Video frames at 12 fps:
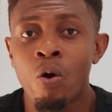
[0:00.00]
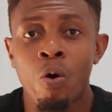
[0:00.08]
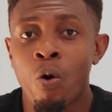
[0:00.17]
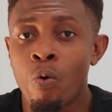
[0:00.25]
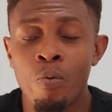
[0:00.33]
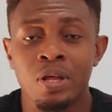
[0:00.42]

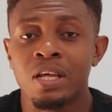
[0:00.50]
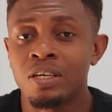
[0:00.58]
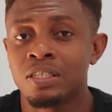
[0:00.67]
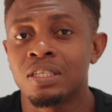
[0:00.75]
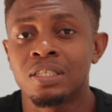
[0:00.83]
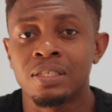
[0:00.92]
or whether
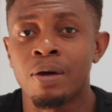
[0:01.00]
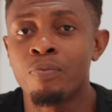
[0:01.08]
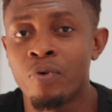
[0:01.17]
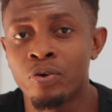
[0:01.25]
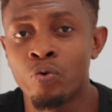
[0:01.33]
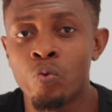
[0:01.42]
you're just
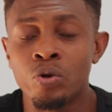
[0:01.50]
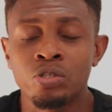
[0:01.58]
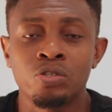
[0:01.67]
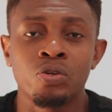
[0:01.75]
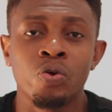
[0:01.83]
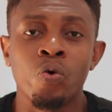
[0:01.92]
someone who
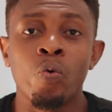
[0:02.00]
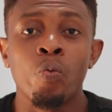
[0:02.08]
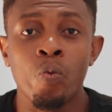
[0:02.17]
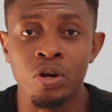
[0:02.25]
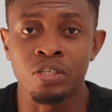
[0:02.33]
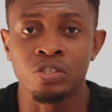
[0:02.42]
wants to know
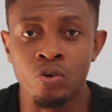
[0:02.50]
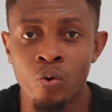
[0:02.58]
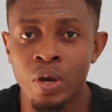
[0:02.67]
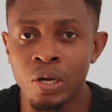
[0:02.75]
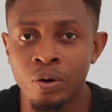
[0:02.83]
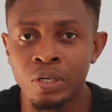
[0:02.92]
what is
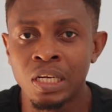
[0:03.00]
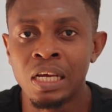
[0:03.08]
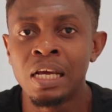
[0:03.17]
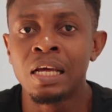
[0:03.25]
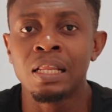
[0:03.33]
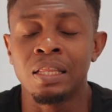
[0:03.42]
going on,
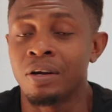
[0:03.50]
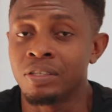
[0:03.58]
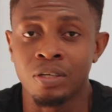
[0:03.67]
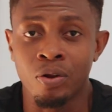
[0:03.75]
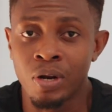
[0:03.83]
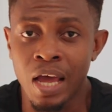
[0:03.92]
there
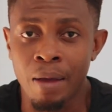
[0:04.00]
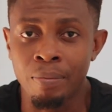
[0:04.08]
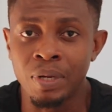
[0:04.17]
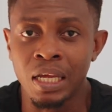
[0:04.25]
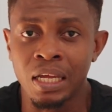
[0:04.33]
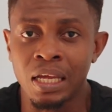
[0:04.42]
is a lot
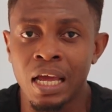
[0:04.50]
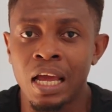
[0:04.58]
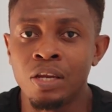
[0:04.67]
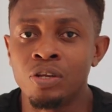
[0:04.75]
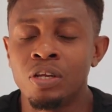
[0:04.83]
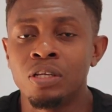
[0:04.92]
happening
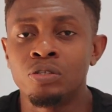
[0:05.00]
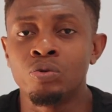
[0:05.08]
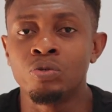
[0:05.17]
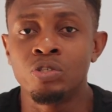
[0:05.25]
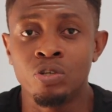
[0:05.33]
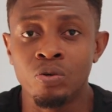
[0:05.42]
and you need
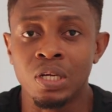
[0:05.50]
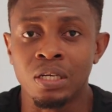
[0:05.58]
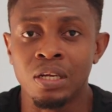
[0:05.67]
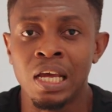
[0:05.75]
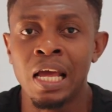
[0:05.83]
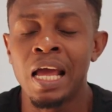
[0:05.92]
to tune
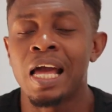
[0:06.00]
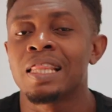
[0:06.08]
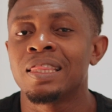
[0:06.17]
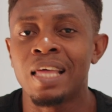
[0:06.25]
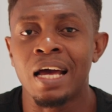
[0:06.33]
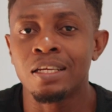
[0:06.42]
in.
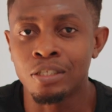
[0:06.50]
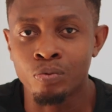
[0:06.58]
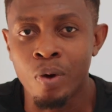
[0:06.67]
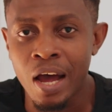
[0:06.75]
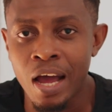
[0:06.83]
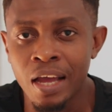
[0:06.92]
And that is
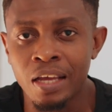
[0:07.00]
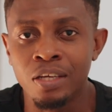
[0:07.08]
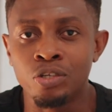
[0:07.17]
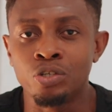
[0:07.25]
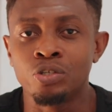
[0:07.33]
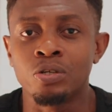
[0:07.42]
why
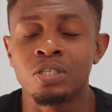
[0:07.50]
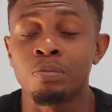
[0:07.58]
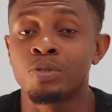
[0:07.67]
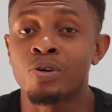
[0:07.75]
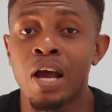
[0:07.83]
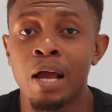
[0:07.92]
you should
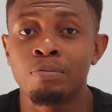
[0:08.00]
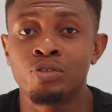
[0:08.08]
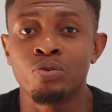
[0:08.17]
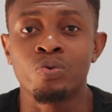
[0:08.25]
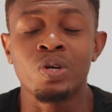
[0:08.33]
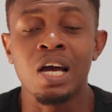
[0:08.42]
subscribe
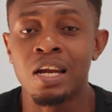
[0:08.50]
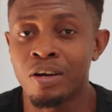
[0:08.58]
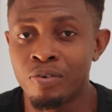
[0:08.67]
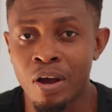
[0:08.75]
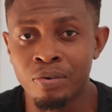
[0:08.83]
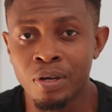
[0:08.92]
to Ghana
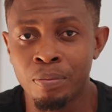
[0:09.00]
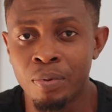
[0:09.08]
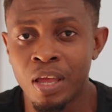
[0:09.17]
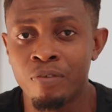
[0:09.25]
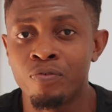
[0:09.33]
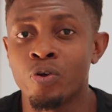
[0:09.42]
Ground
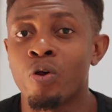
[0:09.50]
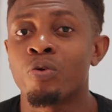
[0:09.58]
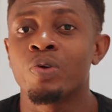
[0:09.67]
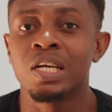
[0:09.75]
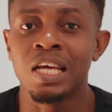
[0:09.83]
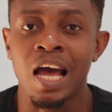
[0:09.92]
Up if you
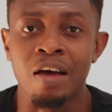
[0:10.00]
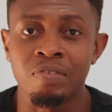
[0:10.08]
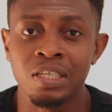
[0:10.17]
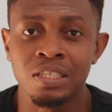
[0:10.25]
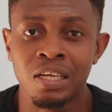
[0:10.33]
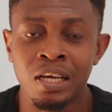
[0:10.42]
already
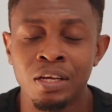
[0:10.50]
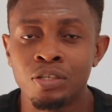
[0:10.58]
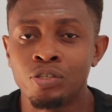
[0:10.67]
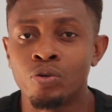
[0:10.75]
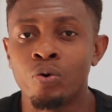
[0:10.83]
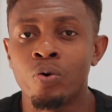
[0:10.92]
haven't,
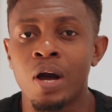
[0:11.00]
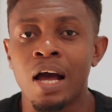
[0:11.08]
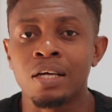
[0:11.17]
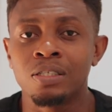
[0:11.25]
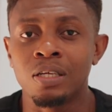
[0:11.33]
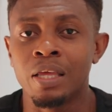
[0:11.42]
so
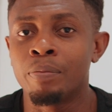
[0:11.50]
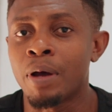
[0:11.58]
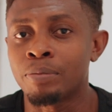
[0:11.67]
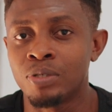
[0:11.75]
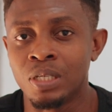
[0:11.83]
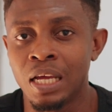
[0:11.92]
as to keep
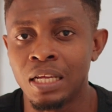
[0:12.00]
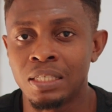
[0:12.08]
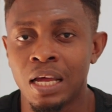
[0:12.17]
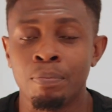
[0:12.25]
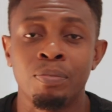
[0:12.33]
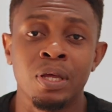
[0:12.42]
up to date
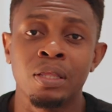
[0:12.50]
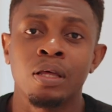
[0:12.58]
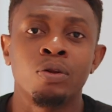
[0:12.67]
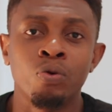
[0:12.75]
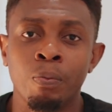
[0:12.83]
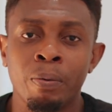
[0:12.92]
and be in the
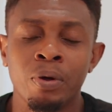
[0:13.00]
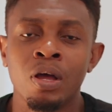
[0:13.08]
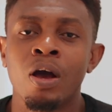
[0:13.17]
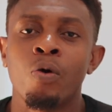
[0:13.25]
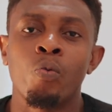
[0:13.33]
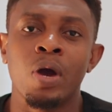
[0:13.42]
loop
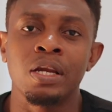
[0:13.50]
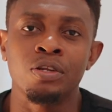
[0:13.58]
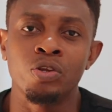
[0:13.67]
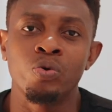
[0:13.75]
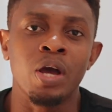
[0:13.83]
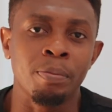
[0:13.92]

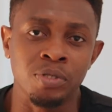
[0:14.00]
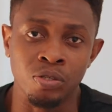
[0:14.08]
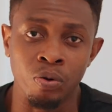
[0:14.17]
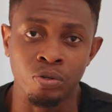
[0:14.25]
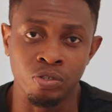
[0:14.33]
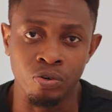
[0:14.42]
when new
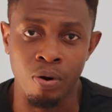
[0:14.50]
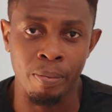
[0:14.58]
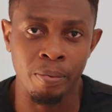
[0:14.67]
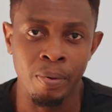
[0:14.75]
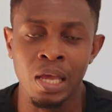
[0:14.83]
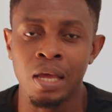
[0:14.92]
episodes drop.
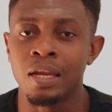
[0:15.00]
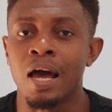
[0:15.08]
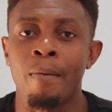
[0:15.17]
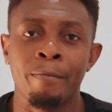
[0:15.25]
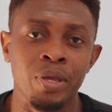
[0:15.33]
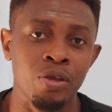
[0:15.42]

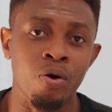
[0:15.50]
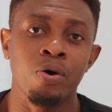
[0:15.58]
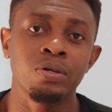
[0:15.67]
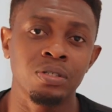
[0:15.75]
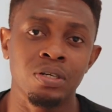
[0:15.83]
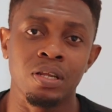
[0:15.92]
Now,
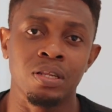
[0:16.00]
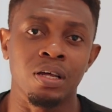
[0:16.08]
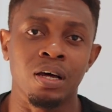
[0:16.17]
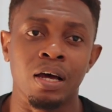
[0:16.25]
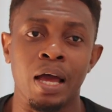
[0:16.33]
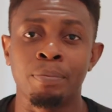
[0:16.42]
beyond
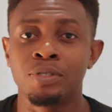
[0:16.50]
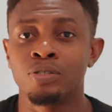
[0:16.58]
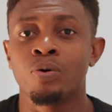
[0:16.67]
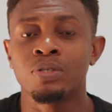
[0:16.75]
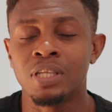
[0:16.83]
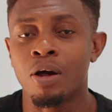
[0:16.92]
the
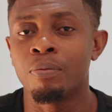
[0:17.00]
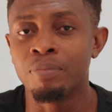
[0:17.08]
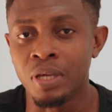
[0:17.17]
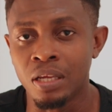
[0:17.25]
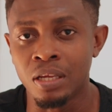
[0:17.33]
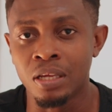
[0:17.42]
episodes that will
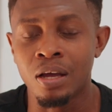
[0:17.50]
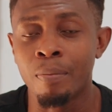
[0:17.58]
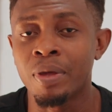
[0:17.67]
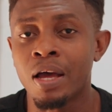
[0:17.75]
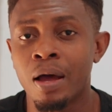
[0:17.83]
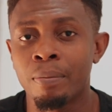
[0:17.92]
be
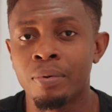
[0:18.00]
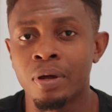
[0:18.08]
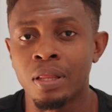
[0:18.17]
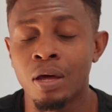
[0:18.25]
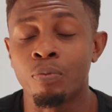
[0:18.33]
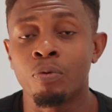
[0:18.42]
coming up,
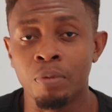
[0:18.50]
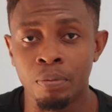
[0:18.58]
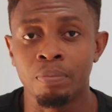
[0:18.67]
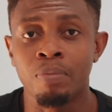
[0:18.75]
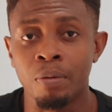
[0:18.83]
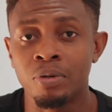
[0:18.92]
that will be
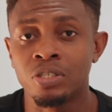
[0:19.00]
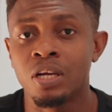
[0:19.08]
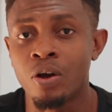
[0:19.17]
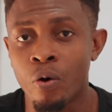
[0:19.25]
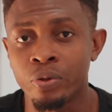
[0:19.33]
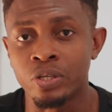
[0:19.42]

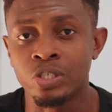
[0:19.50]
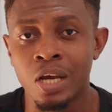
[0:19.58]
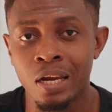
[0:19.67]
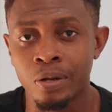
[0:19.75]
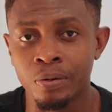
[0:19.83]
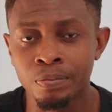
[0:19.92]
publishing on the
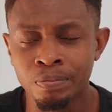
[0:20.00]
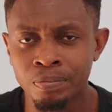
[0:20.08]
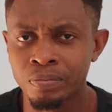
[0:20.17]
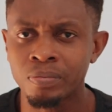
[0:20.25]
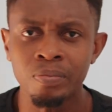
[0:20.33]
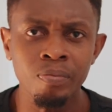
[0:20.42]
channel,
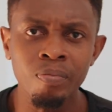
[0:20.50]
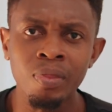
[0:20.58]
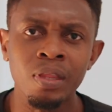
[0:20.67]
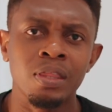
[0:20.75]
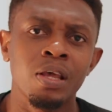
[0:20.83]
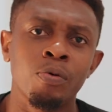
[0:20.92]

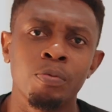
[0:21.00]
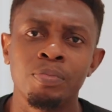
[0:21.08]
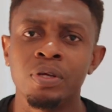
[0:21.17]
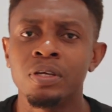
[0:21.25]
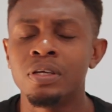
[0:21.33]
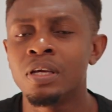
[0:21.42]
there will
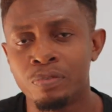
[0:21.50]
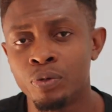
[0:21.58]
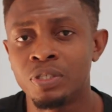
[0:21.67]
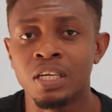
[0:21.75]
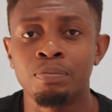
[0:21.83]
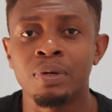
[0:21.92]
be a few
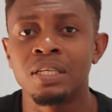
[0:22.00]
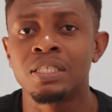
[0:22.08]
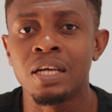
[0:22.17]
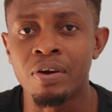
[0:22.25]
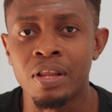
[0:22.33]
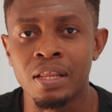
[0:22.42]
tidbits
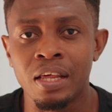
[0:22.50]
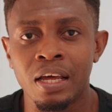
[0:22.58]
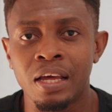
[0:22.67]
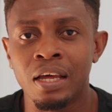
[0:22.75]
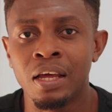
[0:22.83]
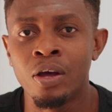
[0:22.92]
here and
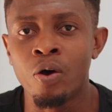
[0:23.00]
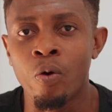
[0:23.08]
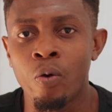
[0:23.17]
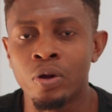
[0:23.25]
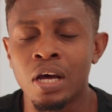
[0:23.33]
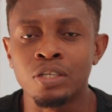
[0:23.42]
there
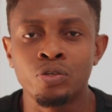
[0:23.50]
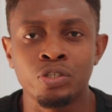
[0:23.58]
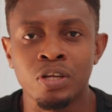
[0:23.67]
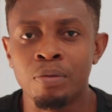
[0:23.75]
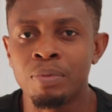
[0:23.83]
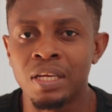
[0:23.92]
on our
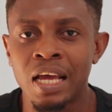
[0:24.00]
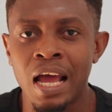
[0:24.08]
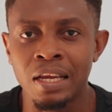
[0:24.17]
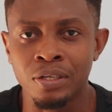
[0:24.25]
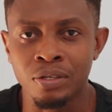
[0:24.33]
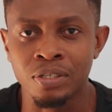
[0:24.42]
social media
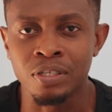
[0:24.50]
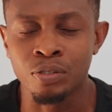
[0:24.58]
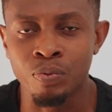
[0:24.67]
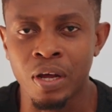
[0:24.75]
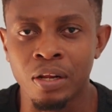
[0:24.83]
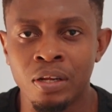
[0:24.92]
handles
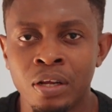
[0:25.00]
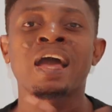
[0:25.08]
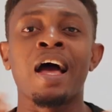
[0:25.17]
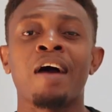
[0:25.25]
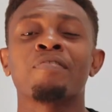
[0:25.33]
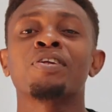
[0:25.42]
as well.
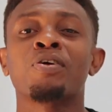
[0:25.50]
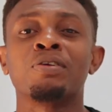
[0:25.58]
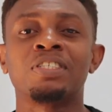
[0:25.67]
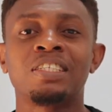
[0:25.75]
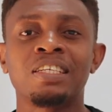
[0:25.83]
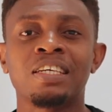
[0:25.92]
Having
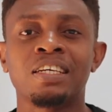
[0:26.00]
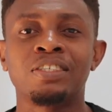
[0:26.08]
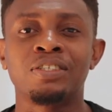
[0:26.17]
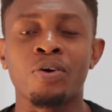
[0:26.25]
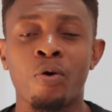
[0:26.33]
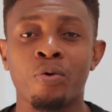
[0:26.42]
considered
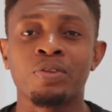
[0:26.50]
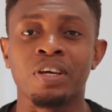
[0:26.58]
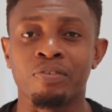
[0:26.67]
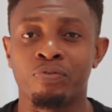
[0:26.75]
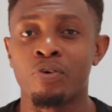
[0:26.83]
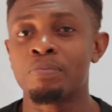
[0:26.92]
all the
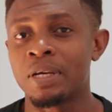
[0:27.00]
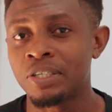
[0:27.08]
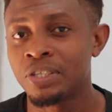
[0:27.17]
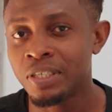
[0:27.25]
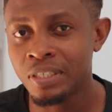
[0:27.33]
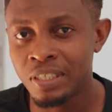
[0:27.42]

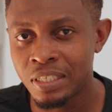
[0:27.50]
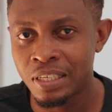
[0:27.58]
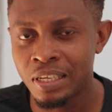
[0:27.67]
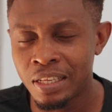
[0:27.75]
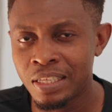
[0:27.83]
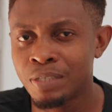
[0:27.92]
aforementioned,
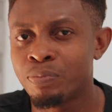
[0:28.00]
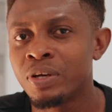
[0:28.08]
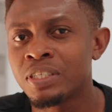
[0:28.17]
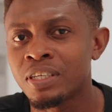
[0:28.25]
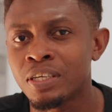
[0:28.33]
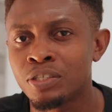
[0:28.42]
this
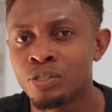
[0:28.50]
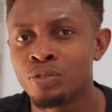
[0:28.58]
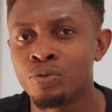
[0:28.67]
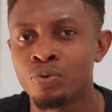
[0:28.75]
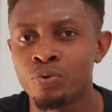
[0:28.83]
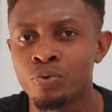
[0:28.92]
brings us
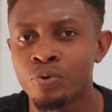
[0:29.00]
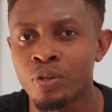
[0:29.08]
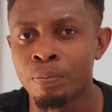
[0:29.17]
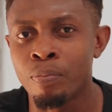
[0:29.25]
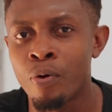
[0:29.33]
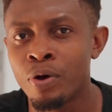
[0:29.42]
to
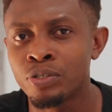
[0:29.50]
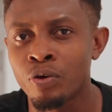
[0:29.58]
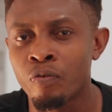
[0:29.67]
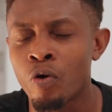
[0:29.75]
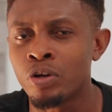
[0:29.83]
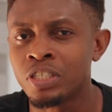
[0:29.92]
the point
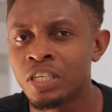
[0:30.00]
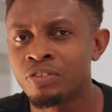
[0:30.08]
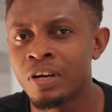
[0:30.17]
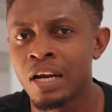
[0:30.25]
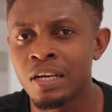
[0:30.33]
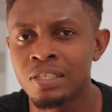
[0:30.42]
of
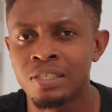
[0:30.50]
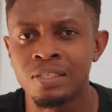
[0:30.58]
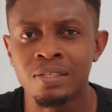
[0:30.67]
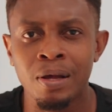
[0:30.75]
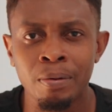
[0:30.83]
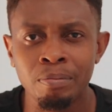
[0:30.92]
considering
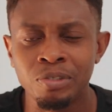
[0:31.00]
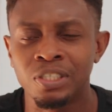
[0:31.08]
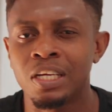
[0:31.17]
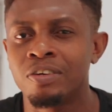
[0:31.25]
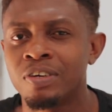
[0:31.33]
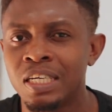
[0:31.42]
some
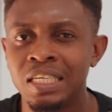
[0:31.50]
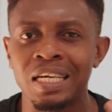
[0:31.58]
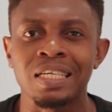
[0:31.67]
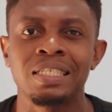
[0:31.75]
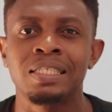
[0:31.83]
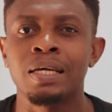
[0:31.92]
generally
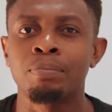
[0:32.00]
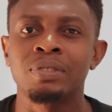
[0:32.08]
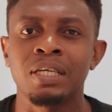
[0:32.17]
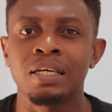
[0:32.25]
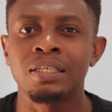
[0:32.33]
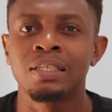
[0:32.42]

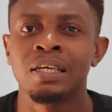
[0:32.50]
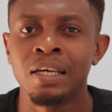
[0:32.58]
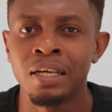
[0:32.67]
accepted,